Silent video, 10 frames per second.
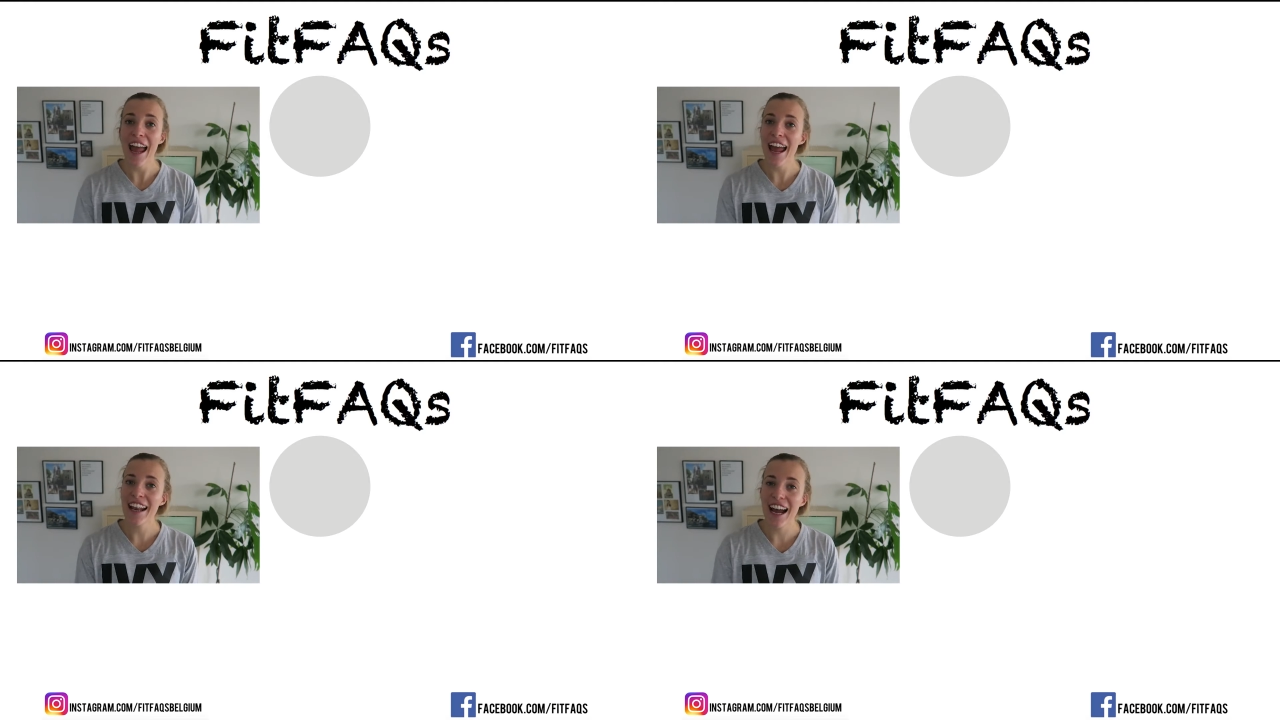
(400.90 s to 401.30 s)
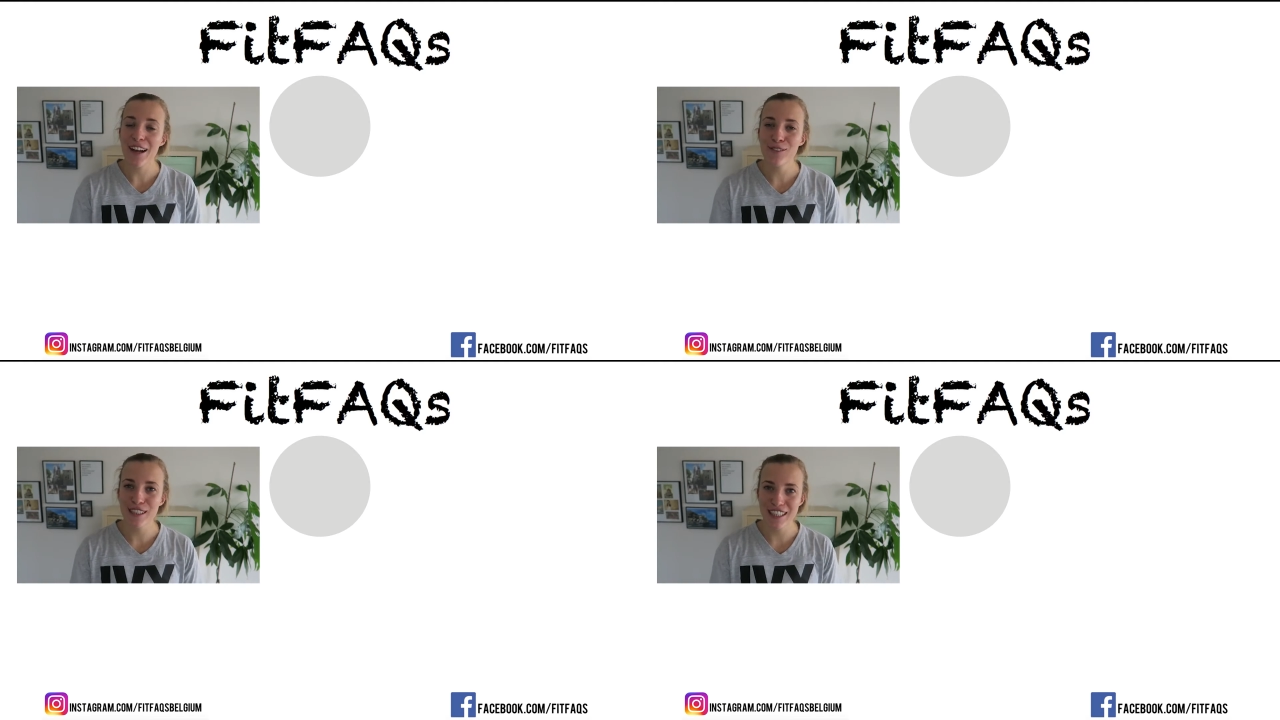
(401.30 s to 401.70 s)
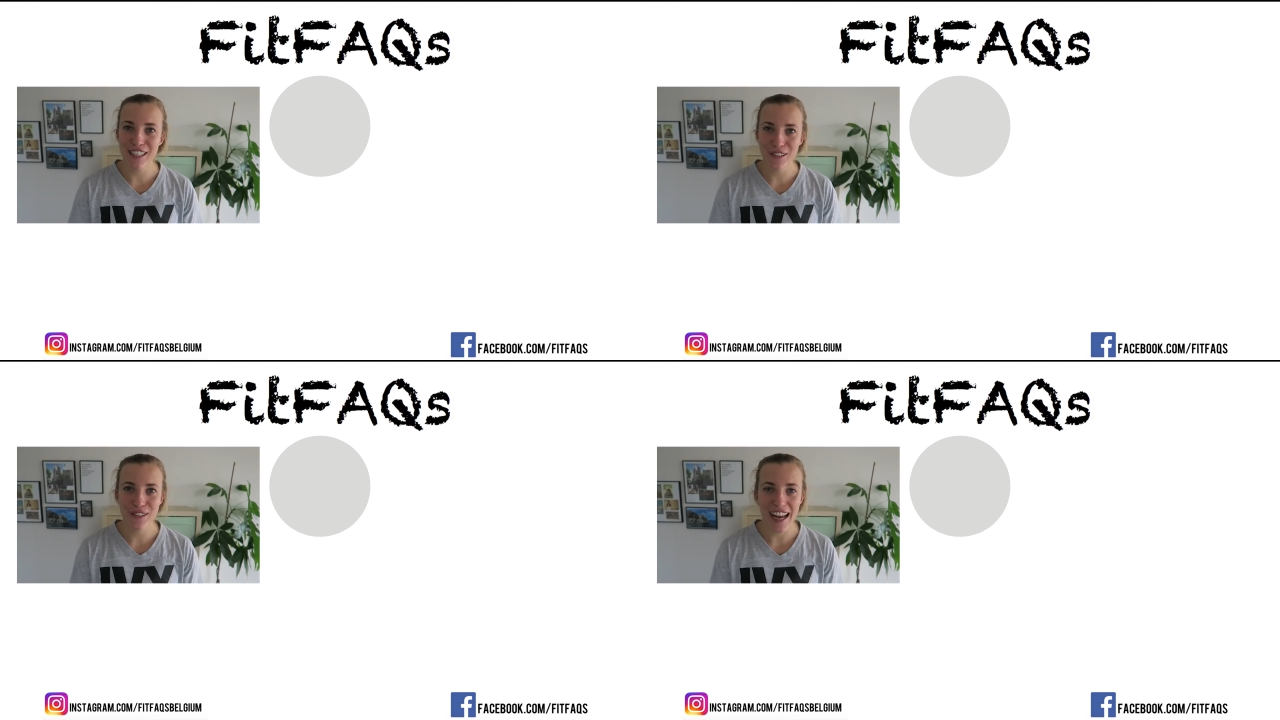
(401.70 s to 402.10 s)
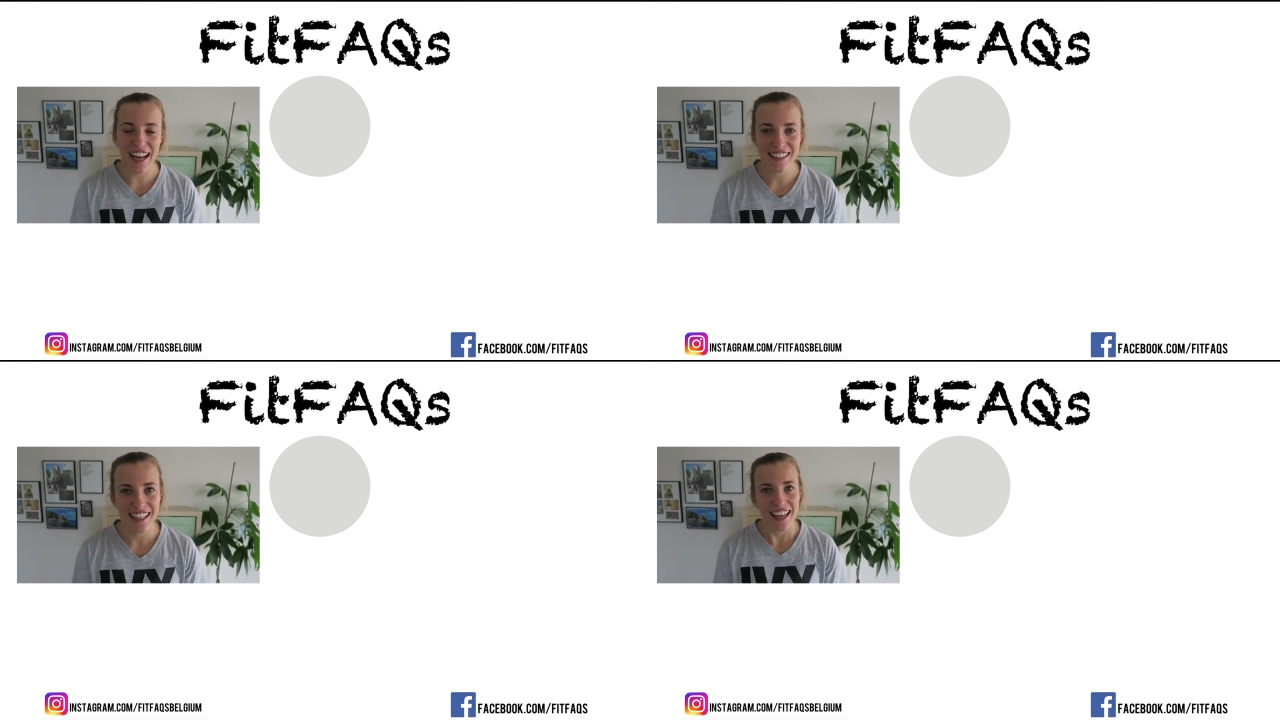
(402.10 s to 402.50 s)
and I will see you
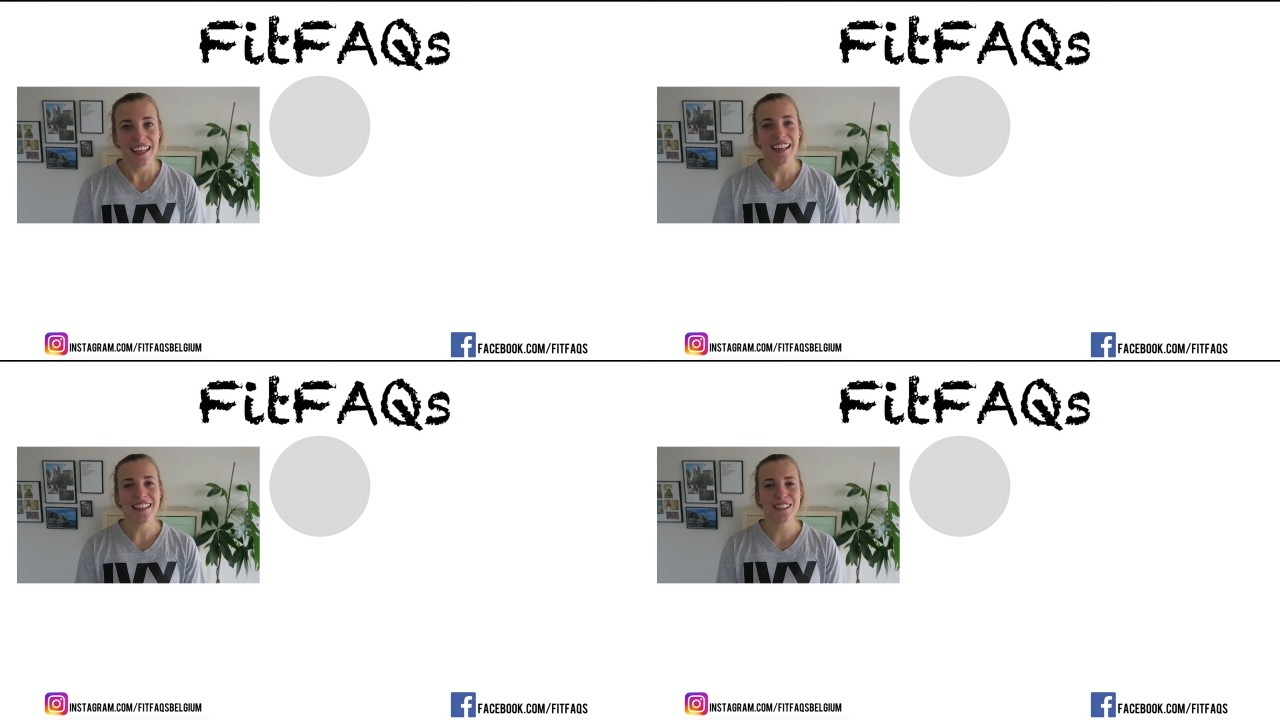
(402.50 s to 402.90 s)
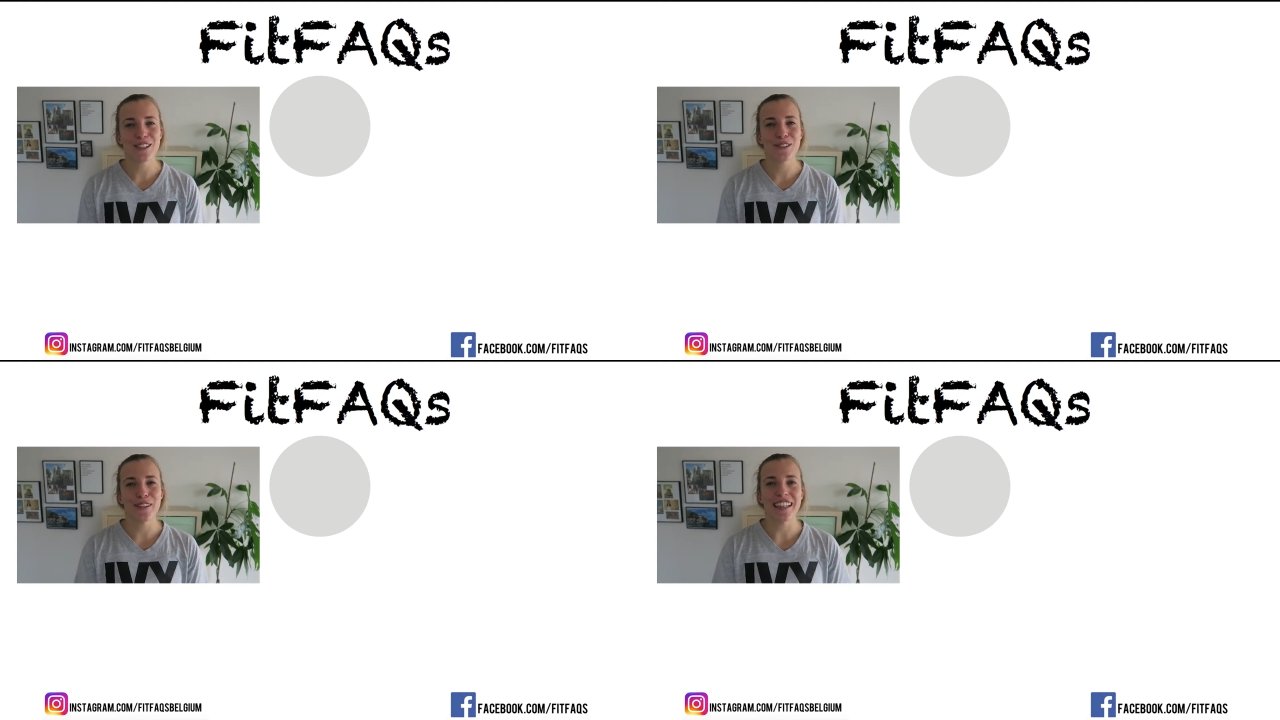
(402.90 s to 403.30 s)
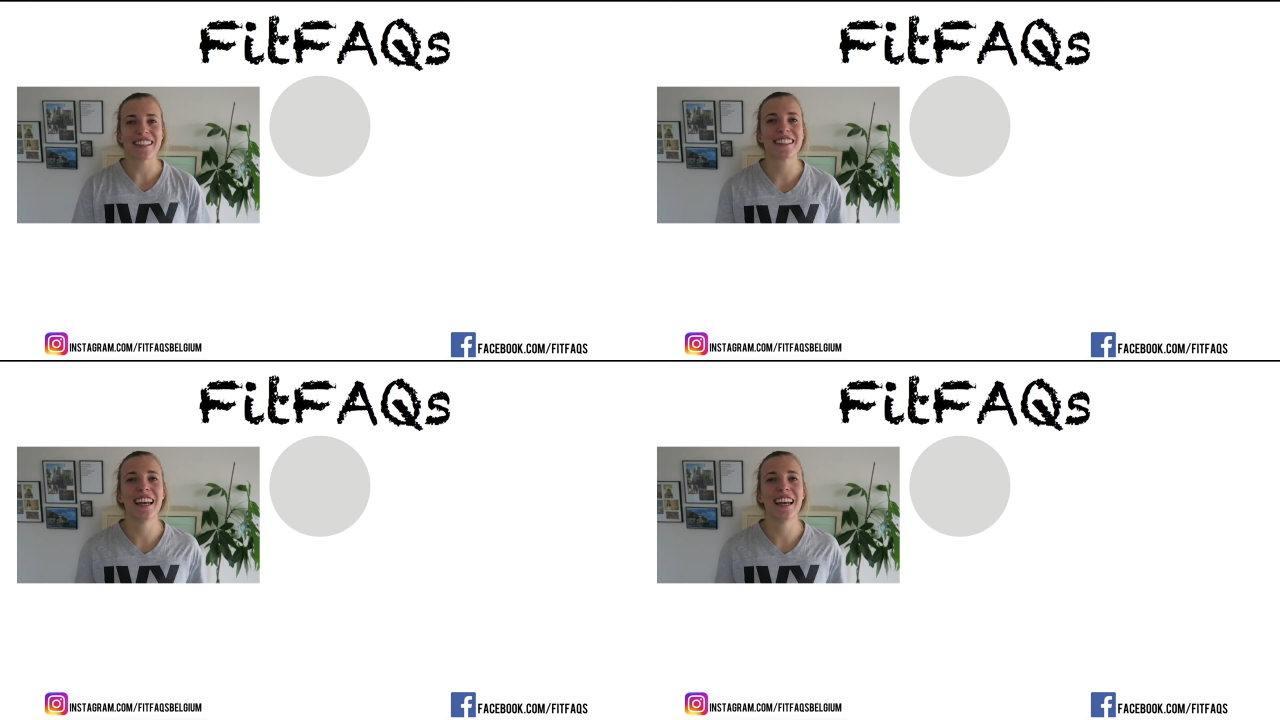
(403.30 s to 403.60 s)
guys in 2 weeks.